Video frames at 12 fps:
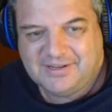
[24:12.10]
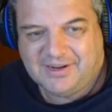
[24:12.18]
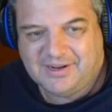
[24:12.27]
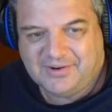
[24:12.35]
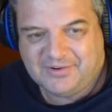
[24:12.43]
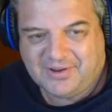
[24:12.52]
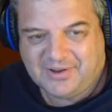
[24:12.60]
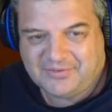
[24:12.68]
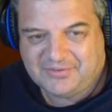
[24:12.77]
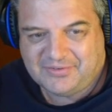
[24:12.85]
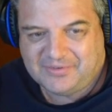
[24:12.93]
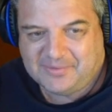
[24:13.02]
You go
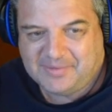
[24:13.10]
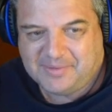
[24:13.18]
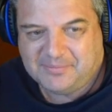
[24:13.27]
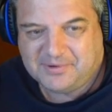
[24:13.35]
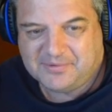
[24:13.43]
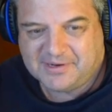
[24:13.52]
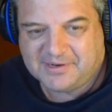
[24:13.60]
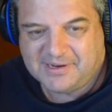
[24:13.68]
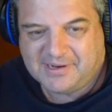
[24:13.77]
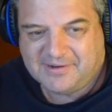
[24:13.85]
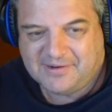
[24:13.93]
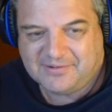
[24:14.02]
through your money pretty quick at
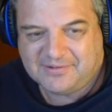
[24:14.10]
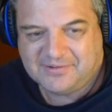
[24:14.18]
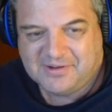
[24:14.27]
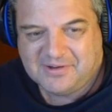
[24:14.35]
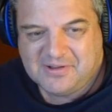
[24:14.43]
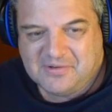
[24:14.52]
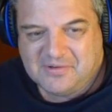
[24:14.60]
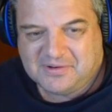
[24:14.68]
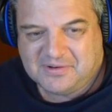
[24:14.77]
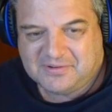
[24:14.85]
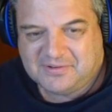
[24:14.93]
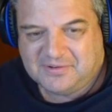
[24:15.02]
that. It's
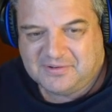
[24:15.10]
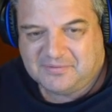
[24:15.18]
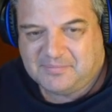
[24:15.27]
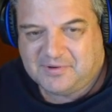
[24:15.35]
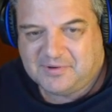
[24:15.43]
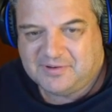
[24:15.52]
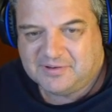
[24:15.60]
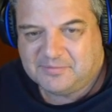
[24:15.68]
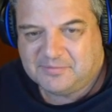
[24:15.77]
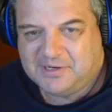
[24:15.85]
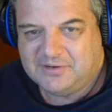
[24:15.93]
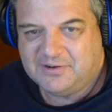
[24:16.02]
up to
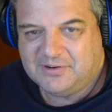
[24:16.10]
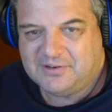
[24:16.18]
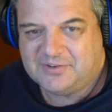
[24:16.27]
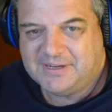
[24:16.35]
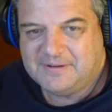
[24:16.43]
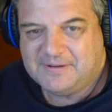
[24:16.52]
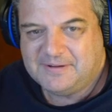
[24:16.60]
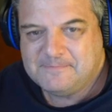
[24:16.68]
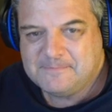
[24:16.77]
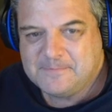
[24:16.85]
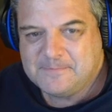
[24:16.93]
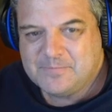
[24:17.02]
$6 million a
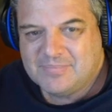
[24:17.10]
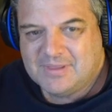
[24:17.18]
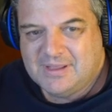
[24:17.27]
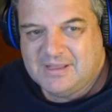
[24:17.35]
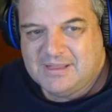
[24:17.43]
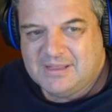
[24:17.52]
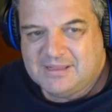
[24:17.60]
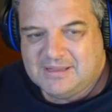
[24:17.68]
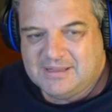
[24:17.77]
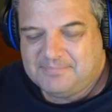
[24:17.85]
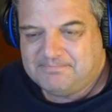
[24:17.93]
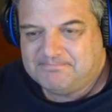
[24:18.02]

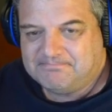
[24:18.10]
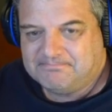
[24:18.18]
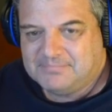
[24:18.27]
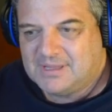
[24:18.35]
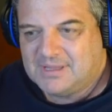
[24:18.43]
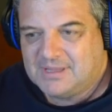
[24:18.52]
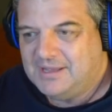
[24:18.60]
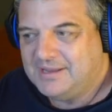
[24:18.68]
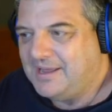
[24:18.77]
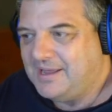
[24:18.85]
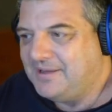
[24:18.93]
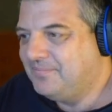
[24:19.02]
year.
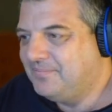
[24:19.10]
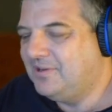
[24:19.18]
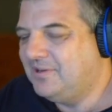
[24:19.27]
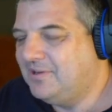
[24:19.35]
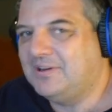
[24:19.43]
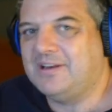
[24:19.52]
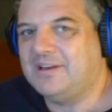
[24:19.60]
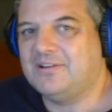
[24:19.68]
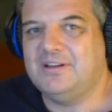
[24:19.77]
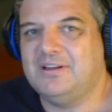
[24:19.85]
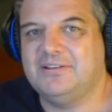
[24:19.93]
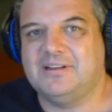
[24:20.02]
Okay, leave it at that,
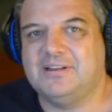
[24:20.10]
guys.